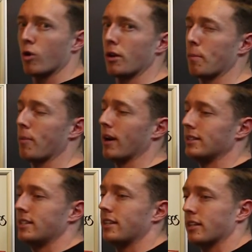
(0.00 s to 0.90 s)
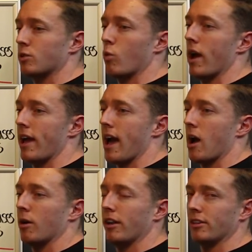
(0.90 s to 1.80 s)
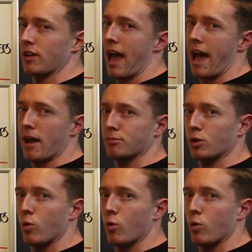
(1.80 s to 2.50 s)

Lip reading: or their butt sticks way out and their abs